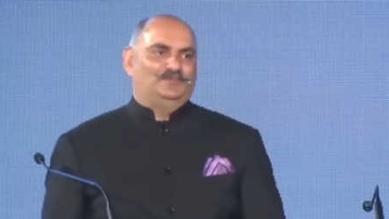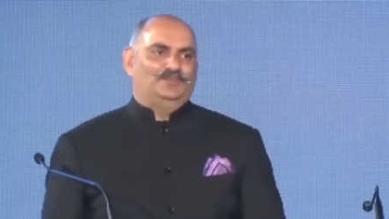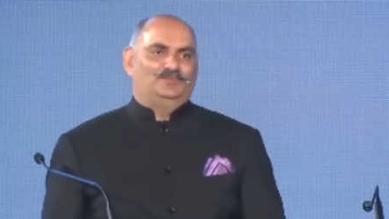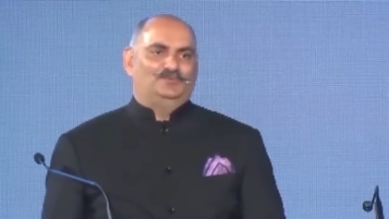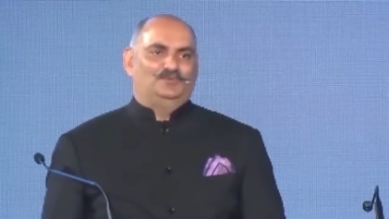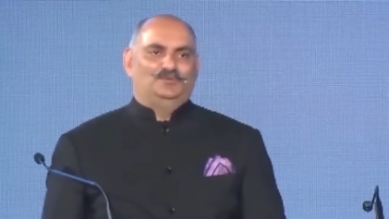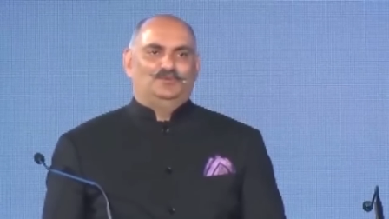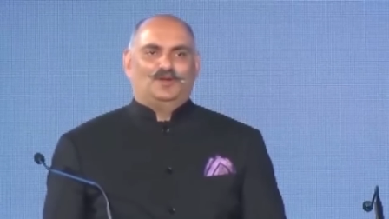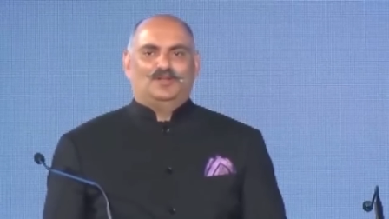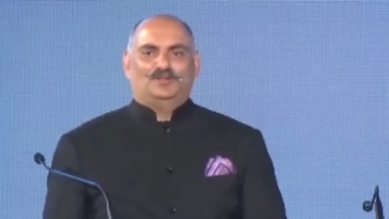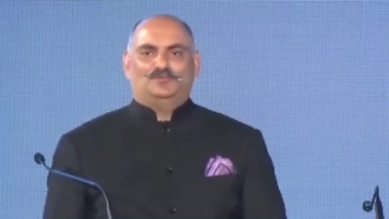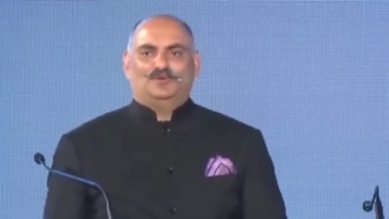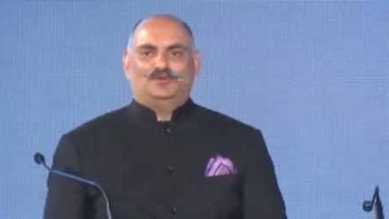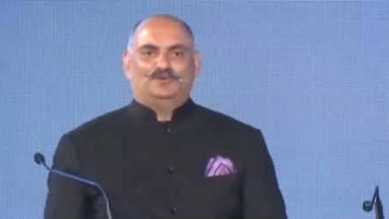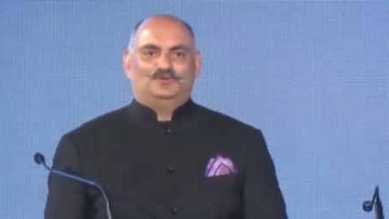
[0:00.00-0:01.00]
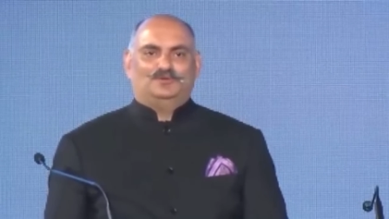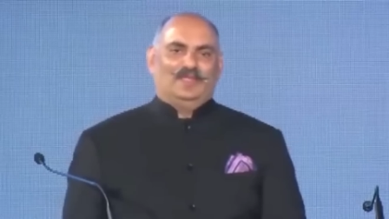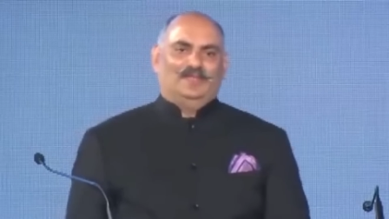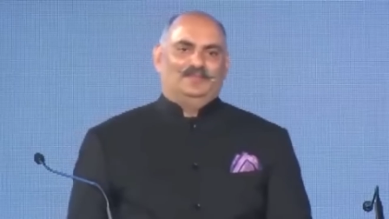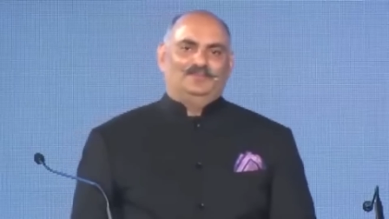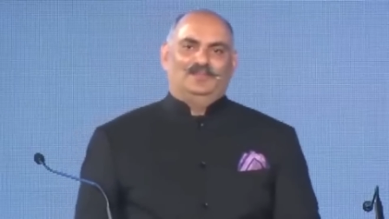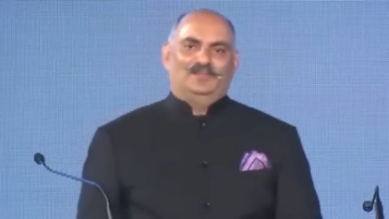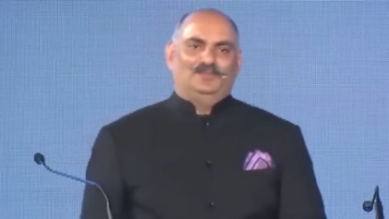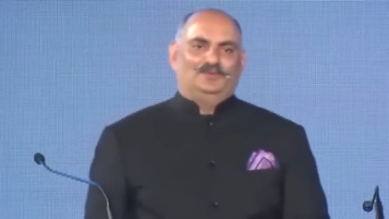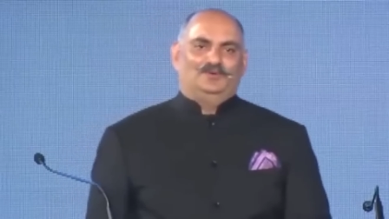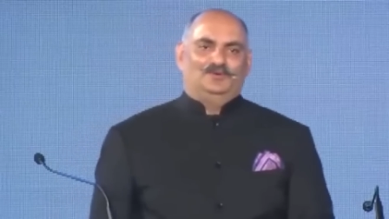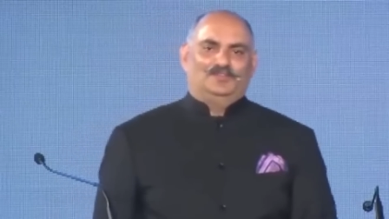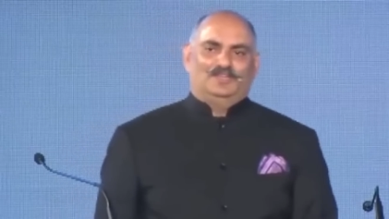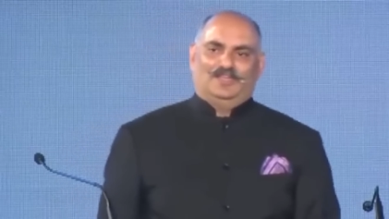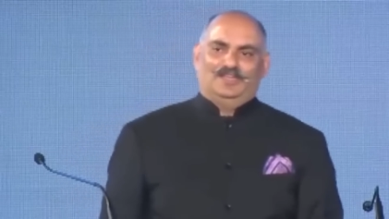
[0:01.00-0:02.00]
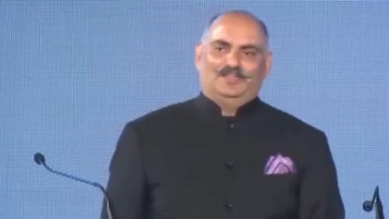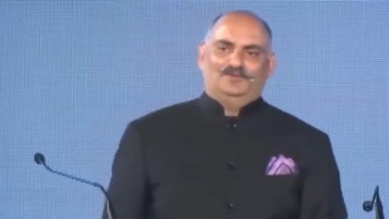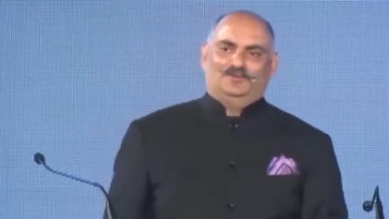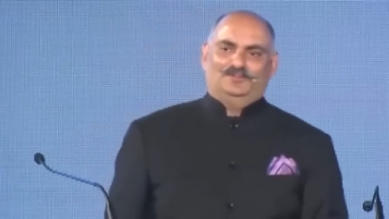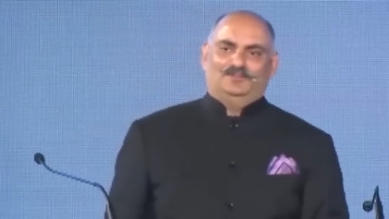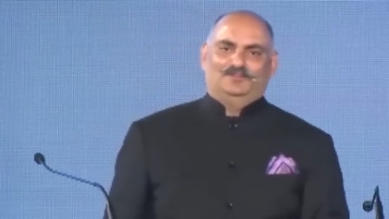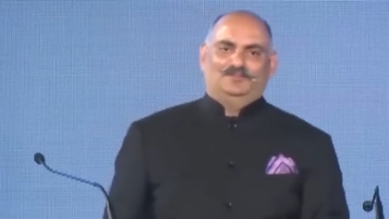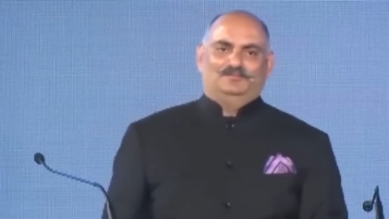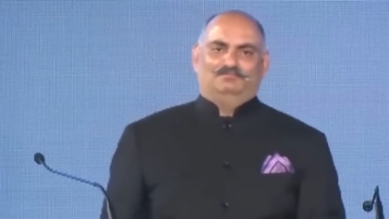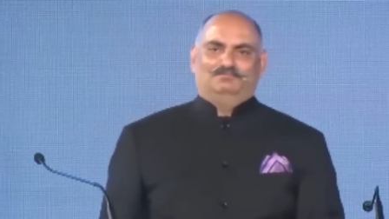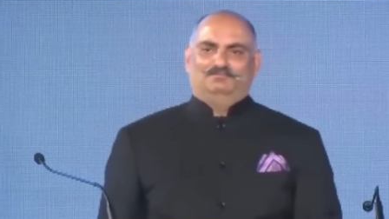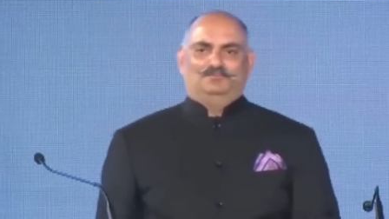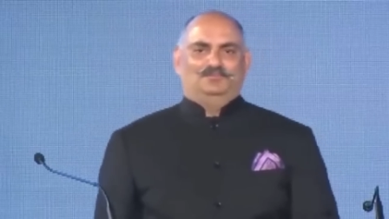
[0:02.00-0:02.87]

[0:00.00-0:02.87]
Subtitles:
We do not want, I really don't care what the